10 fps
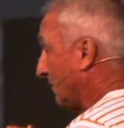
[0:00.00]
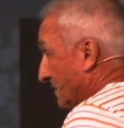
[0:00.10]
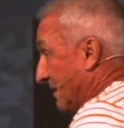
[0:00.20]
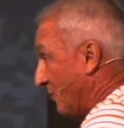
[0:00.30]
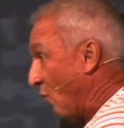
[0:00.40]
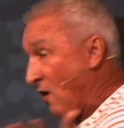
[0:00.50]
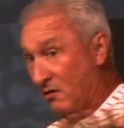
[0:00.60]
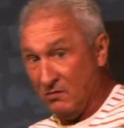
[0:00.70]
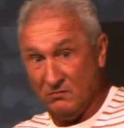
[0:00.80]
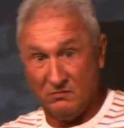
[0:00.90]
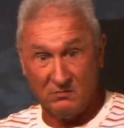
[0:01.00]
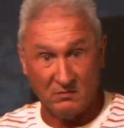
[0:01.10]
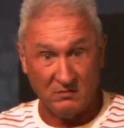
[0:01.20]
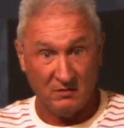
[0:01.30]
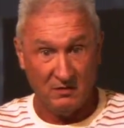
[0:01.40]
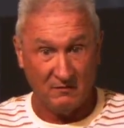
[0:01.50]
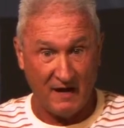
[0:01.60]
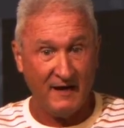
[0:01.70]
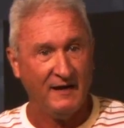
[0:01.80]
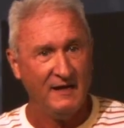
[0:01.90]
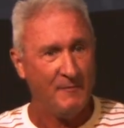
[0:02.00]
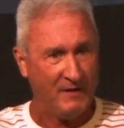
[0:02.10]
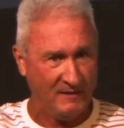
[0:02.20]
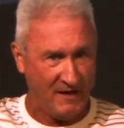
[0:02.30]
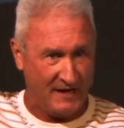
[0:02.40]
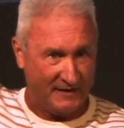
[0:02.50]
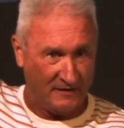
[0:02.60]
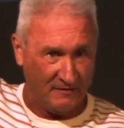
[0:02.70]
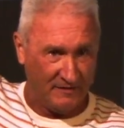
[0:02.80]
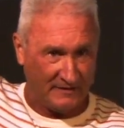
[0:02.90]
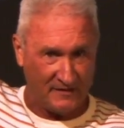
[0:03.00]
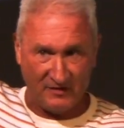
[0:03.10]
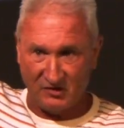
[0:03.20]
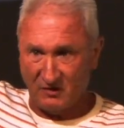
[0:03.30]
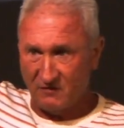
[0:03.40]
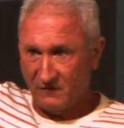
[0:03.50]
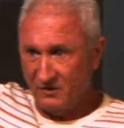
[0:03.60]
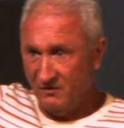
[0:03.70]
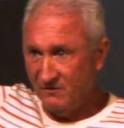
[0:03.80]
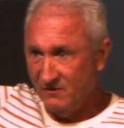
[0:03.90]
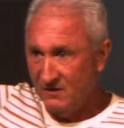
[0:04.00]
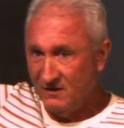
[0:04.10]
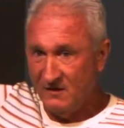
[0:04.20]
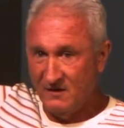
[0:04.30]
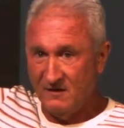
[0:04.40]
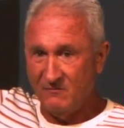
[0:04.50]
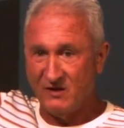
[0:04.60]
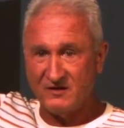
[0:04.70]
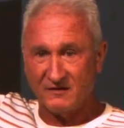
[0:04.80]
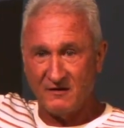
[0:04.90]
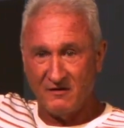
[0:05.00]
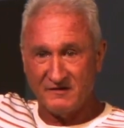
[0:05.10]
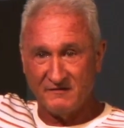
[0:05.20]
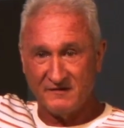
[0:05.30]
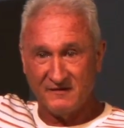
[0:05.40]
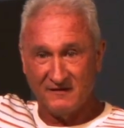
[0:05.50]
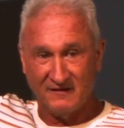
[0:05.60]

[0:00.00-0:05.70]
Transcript: Because it doesn't work. Right? Anybody out there, that's not a struggle for you? Bunch of cursers.